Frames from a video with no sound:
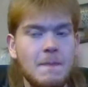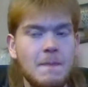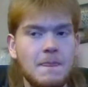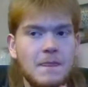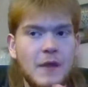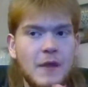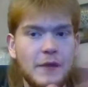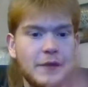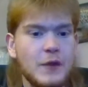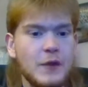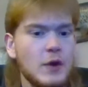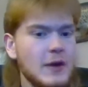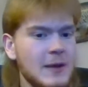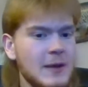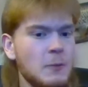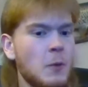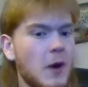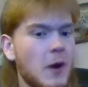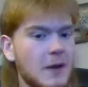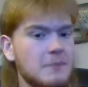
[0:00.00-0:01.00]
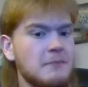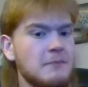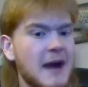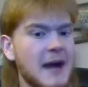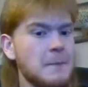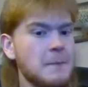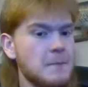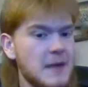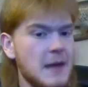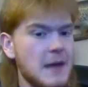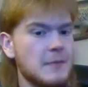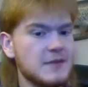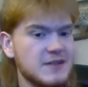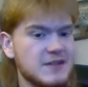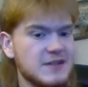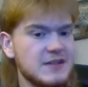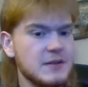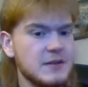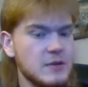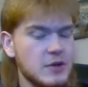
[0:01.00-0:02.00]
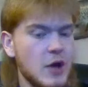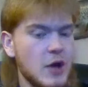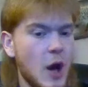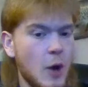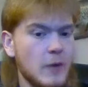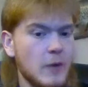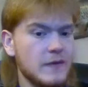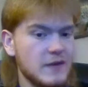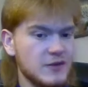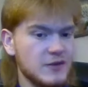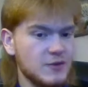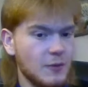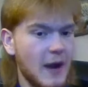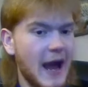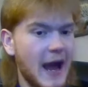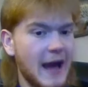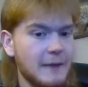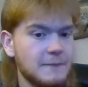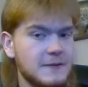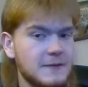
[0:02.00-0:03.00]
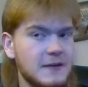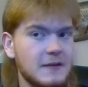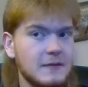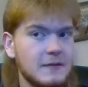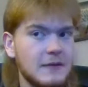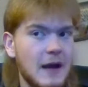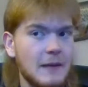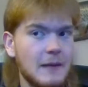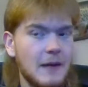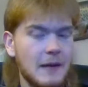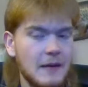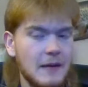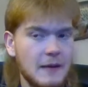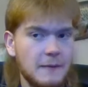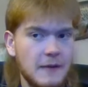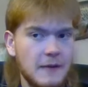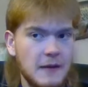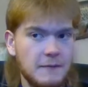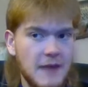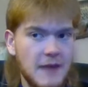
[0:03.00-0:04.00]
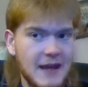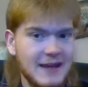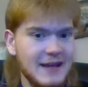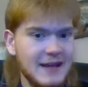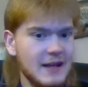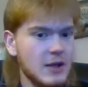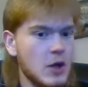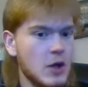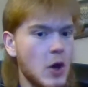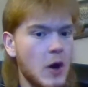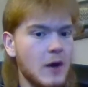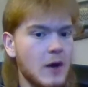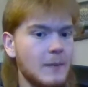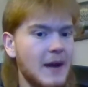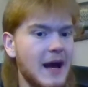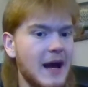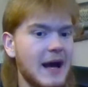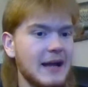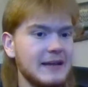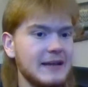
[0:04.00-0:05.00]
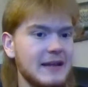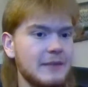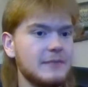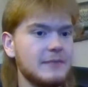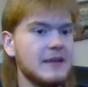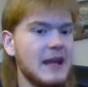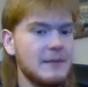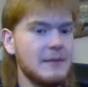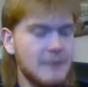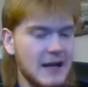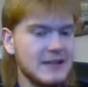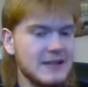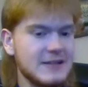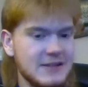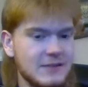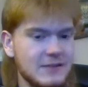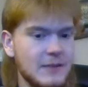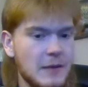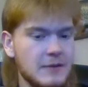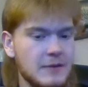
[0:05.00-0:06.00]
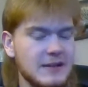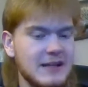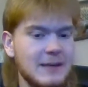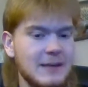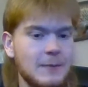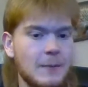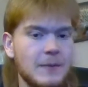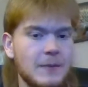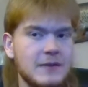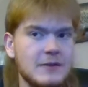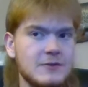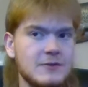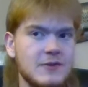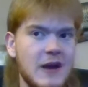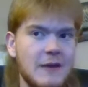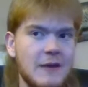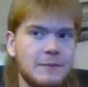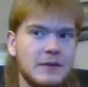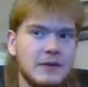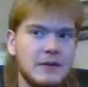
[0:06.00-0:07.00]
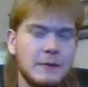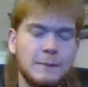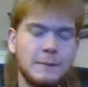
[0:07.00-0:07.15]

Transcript: the 31 might be able to still go in the draft. If they can get a car behind them, they might still be able to keep up in the draft. But the